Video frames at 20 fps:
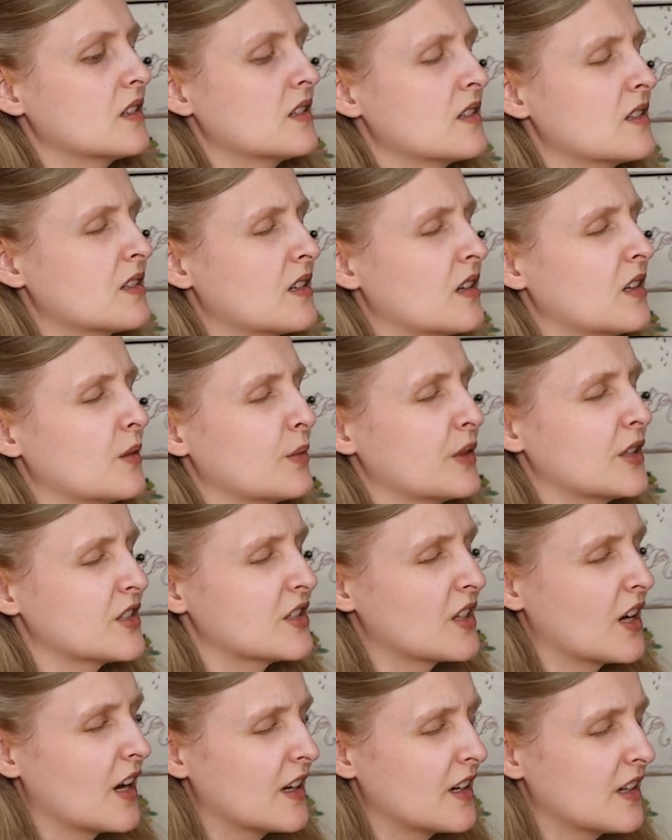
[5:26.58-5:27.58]
It's gonna be
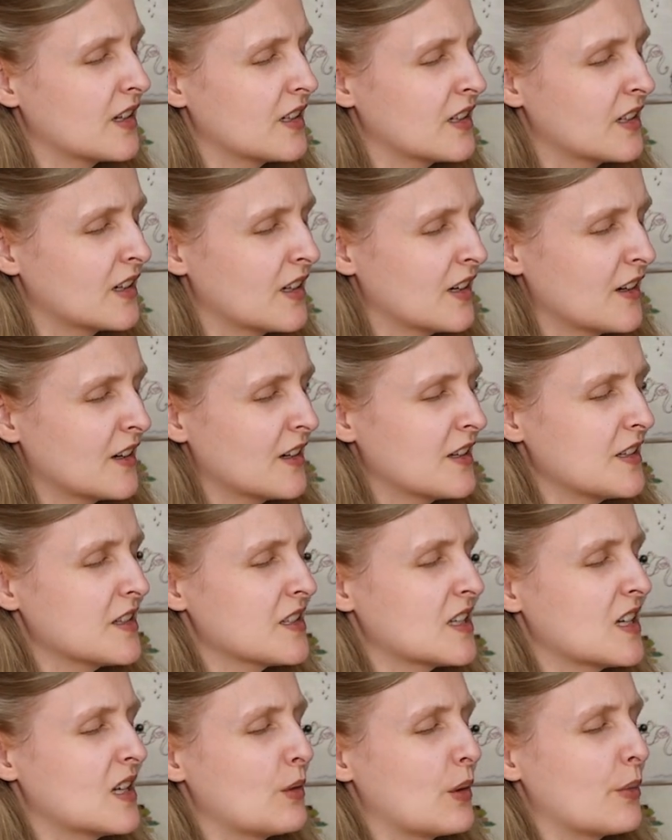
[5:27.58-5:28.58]
shiny, it's gonna